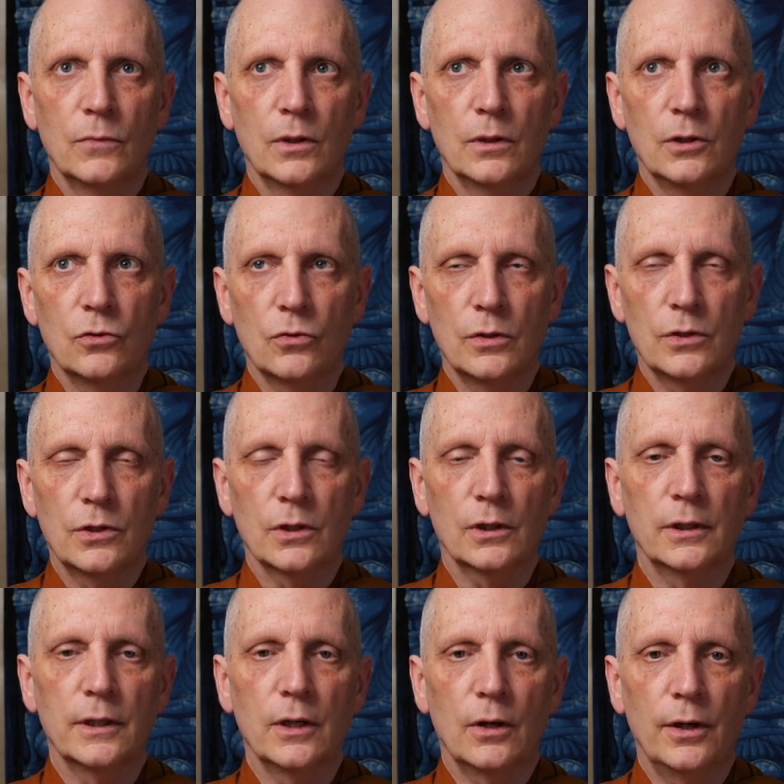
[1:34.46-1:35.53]

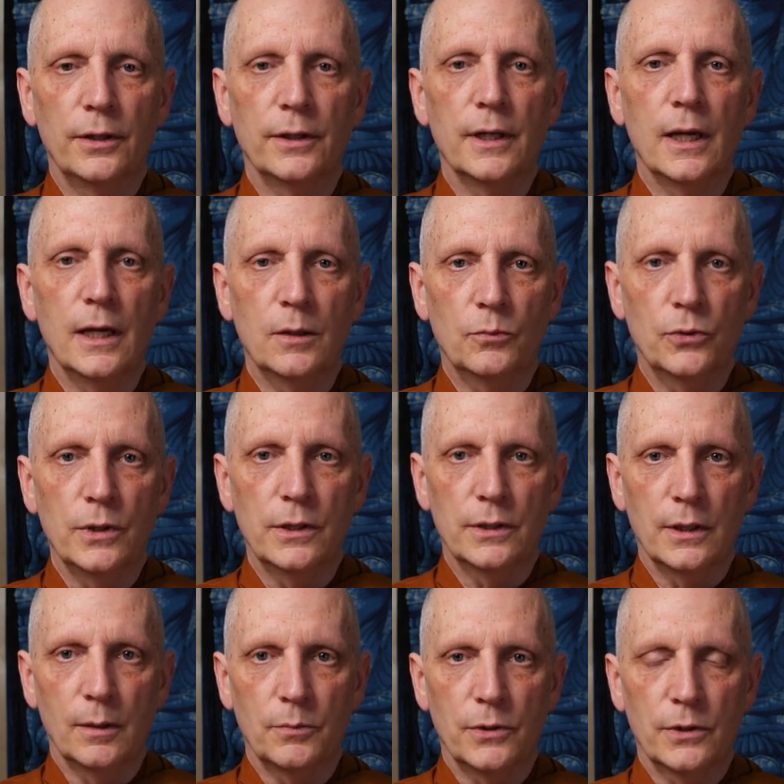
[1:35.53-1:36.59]
intrinsically on the eight
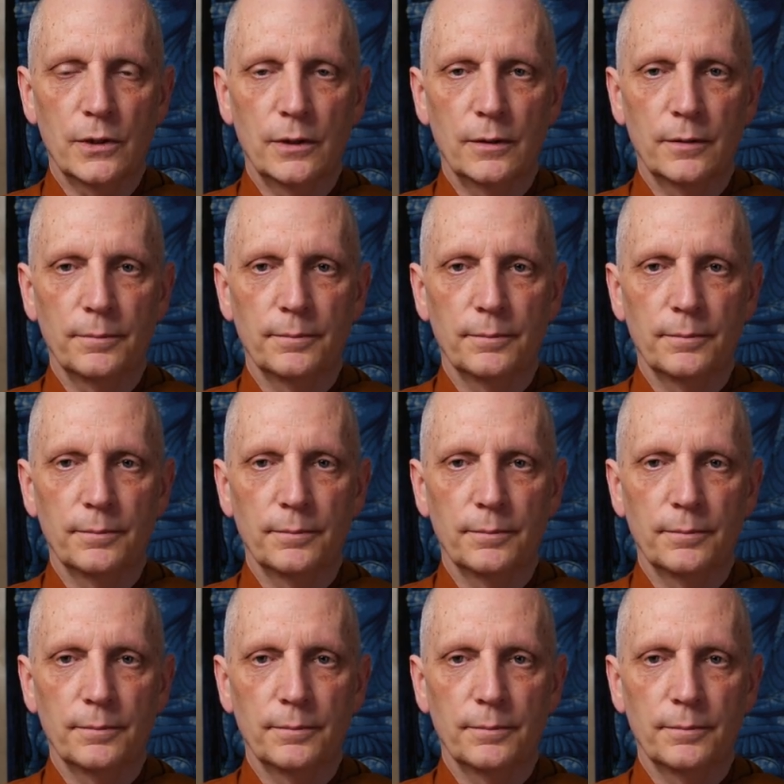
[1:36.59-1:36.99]
precepts.